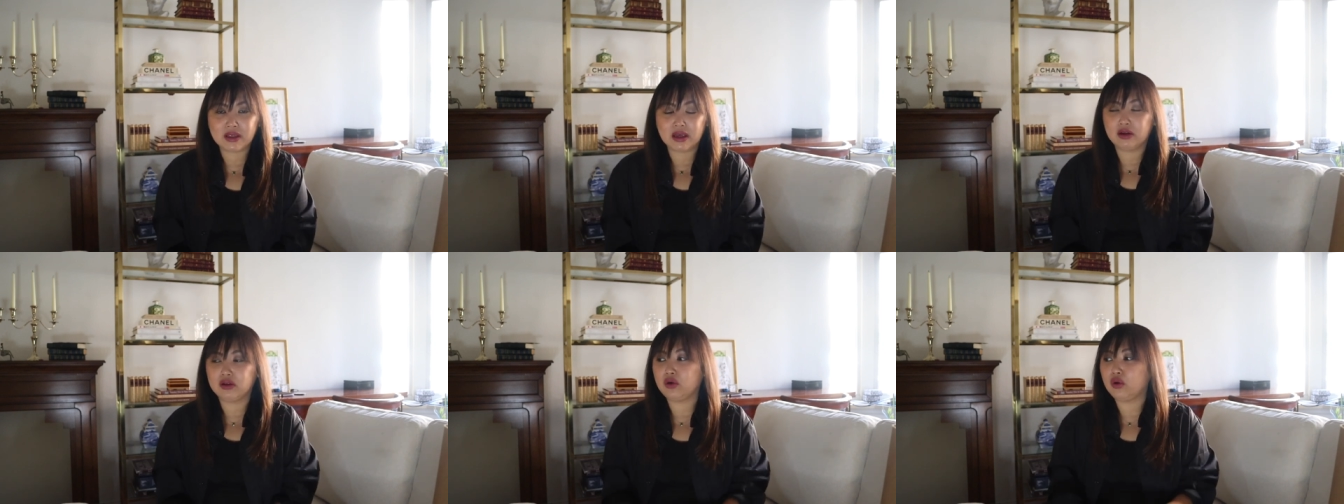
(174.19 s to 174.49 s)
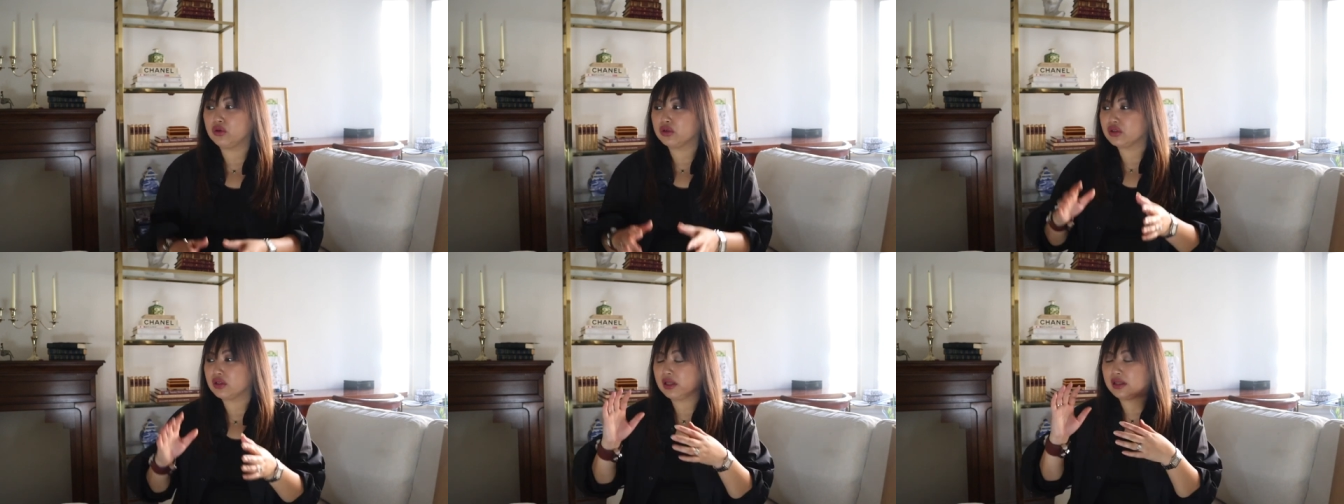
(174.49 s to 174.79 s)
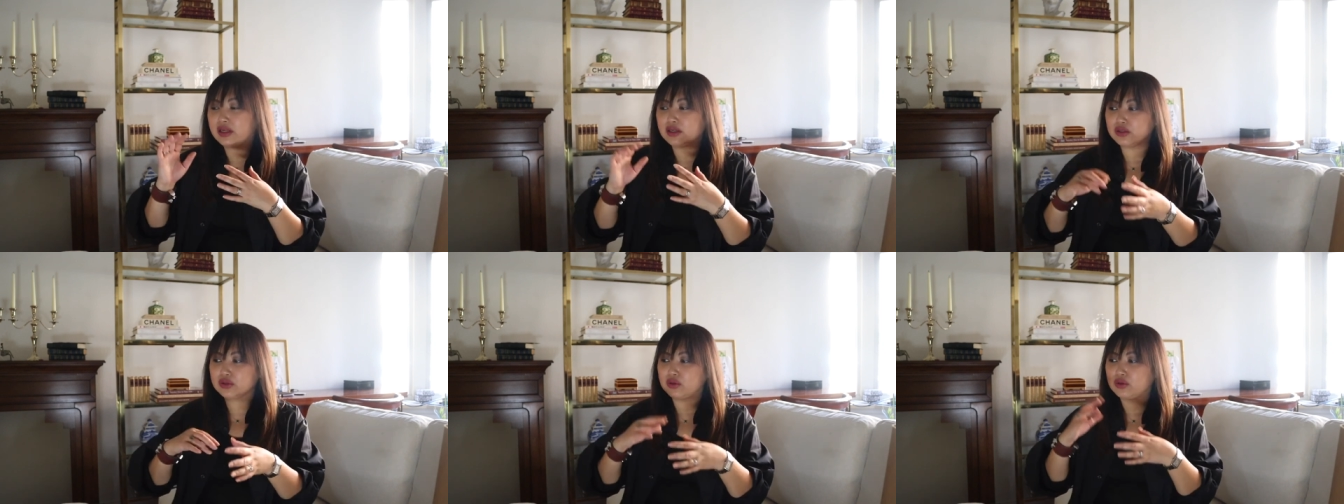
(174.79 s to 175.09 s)
and also
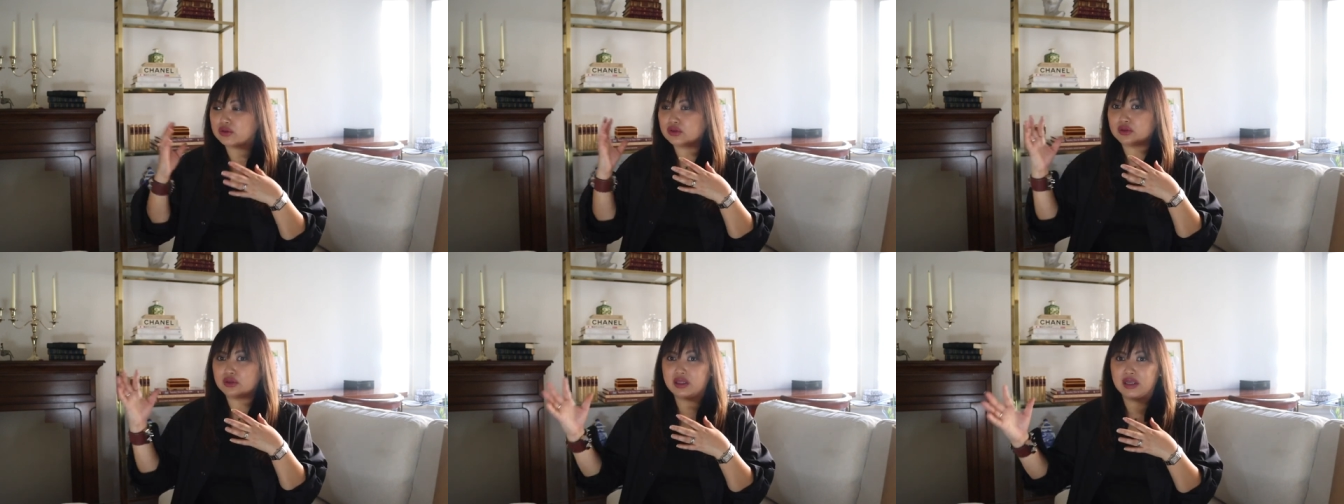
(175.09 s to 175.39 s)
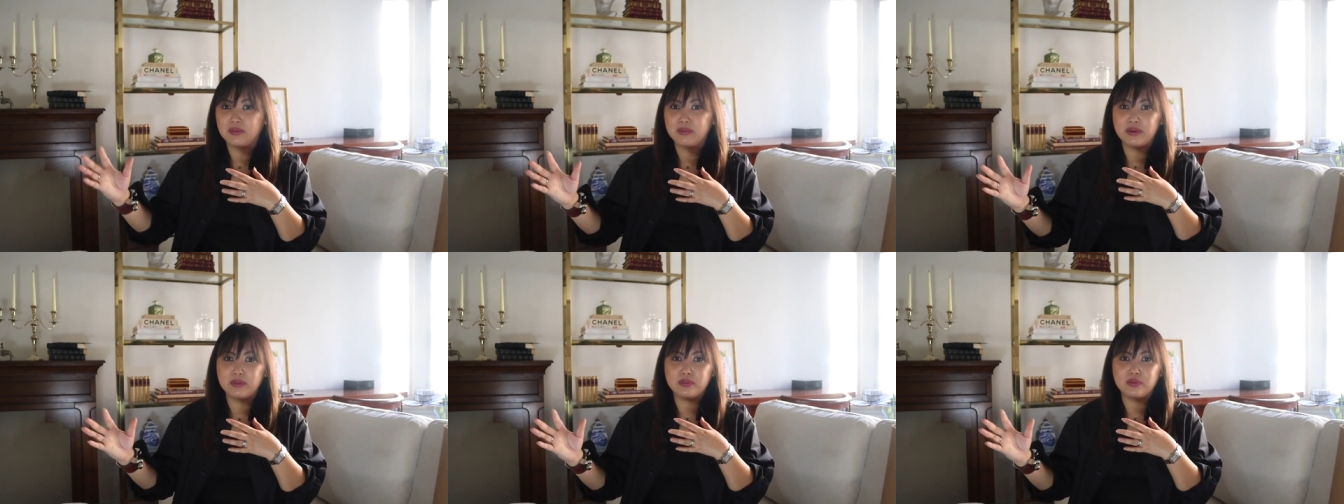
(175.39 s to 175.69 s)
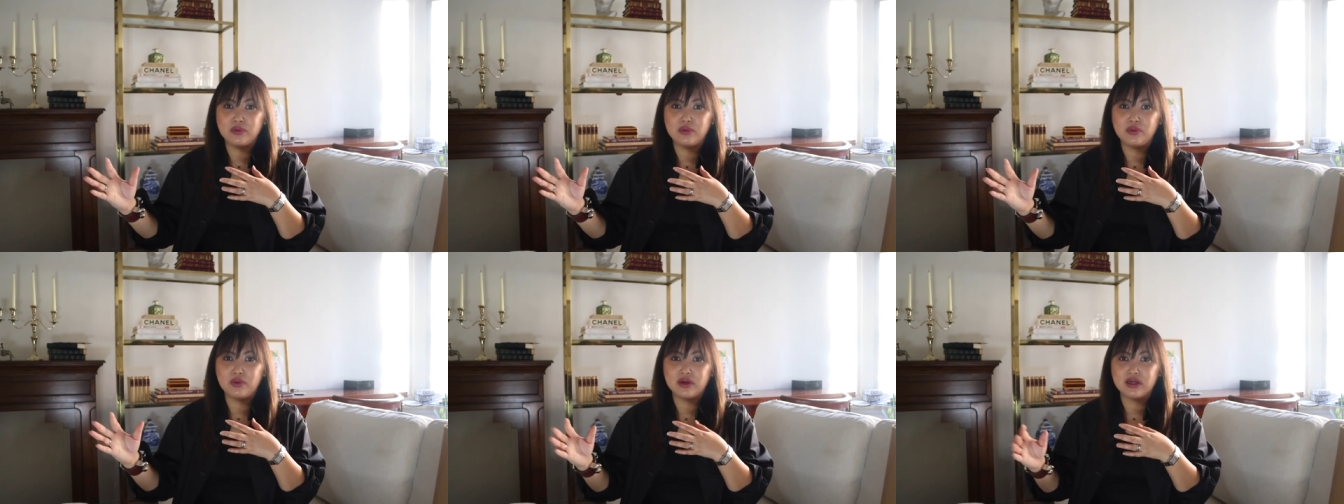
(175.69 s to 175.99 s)
there's also like
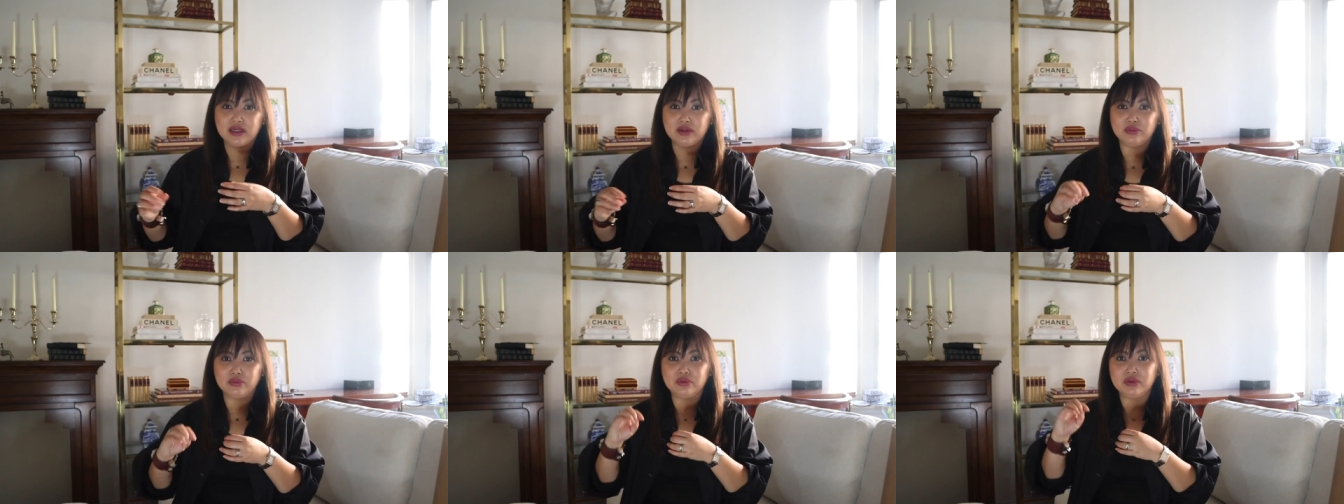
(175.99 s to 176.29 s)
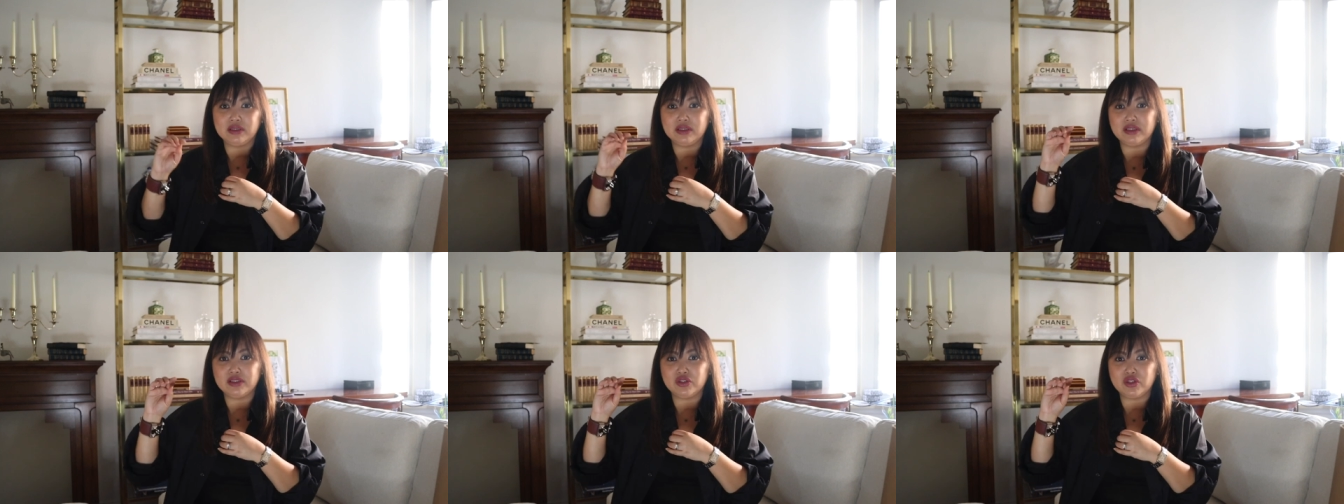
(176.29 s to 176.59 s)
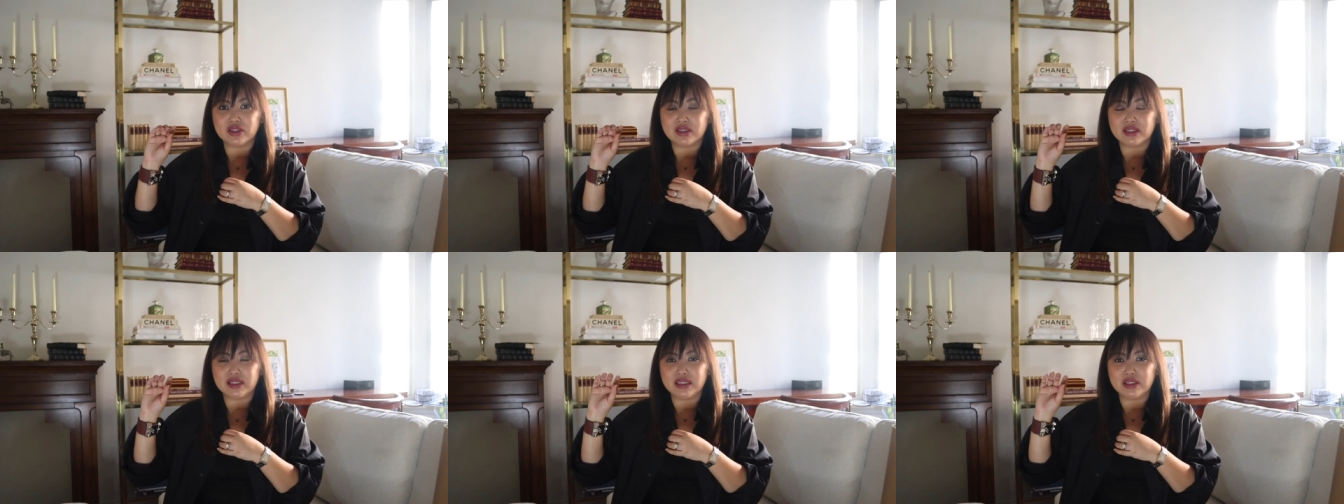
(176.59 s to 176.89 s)
people who are really
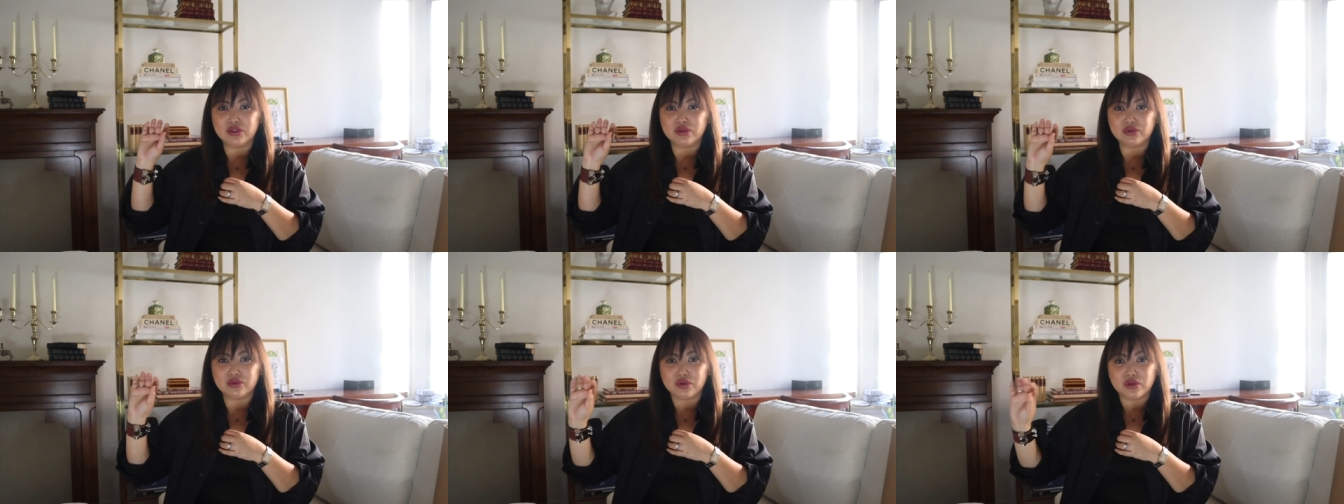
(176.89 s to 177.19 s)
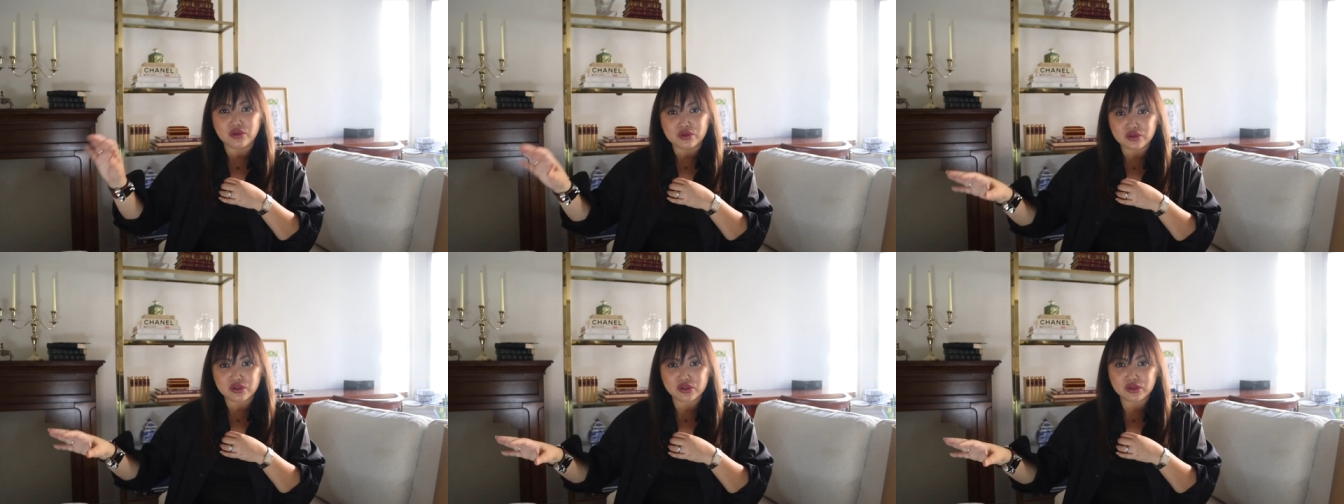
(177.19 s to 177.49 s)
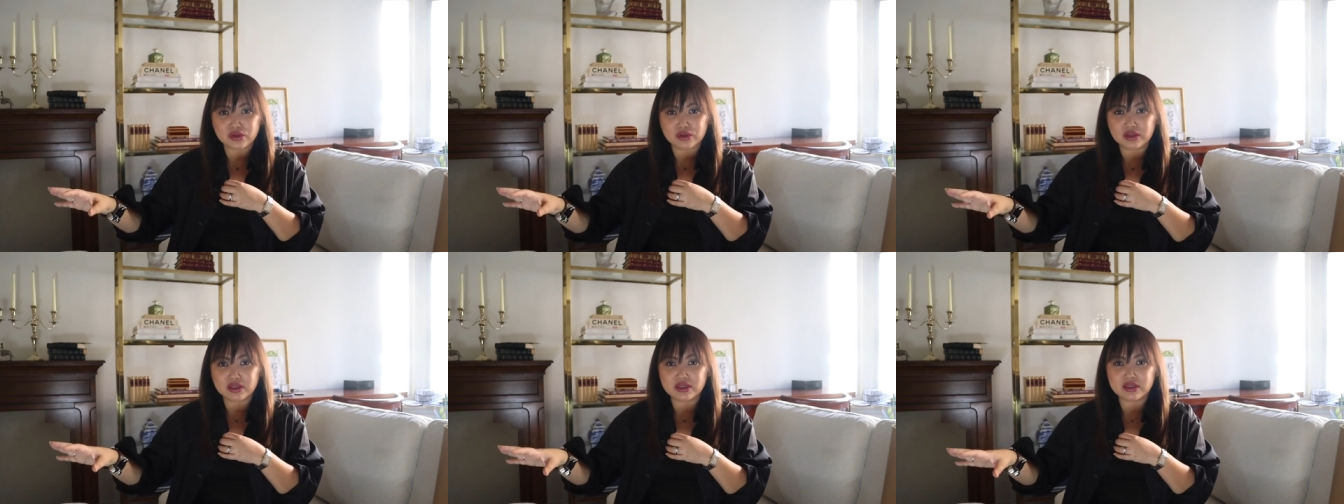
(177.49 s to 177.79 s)
just into
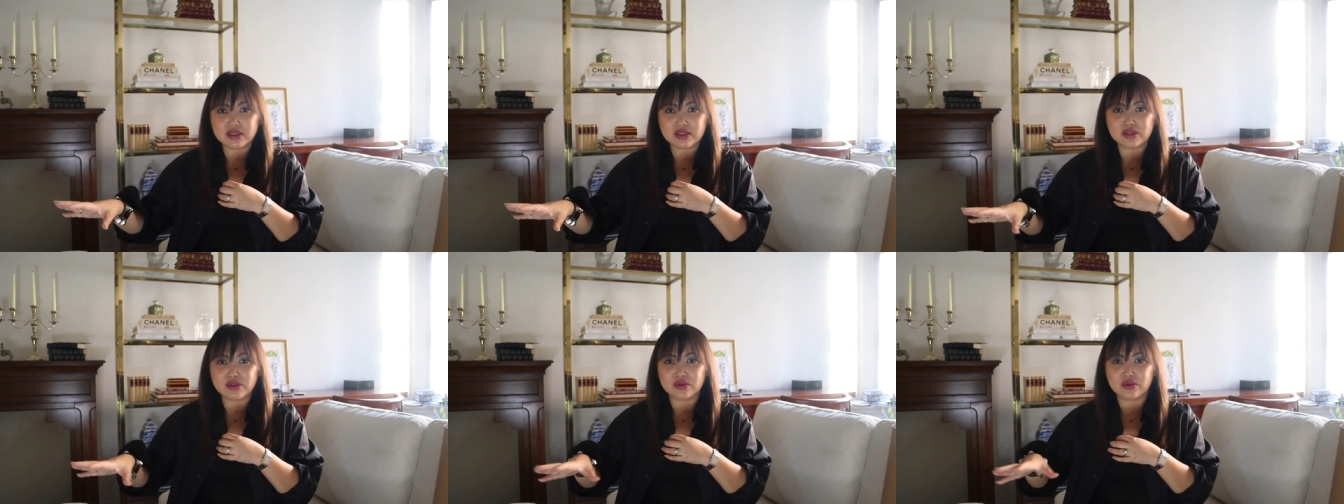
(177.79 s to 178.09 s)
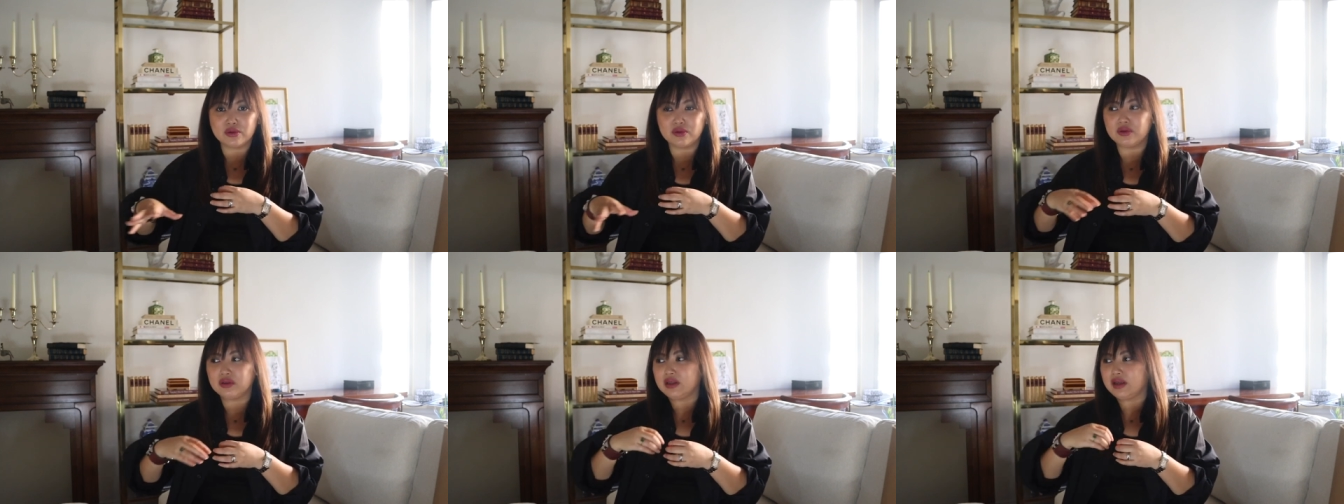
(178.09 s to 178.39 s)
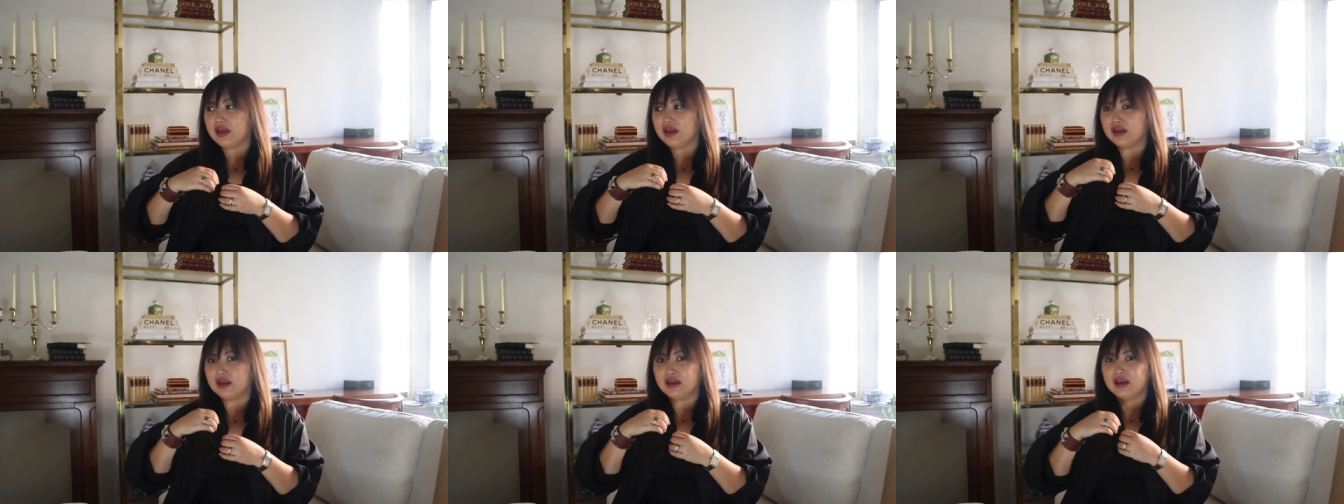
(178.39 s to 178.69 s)
neutrals so
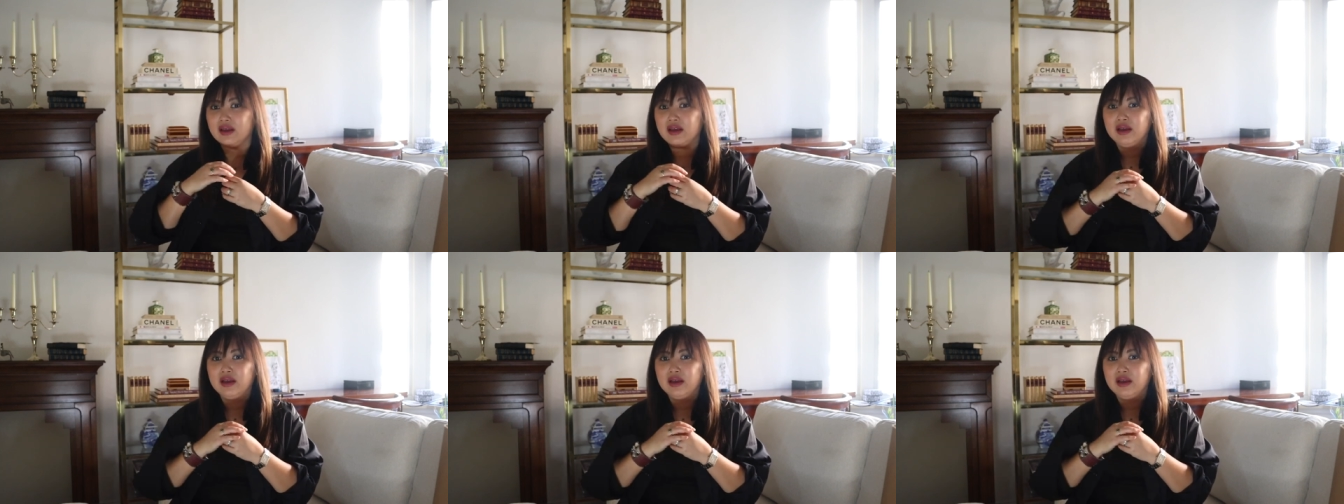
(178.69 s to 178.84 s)
like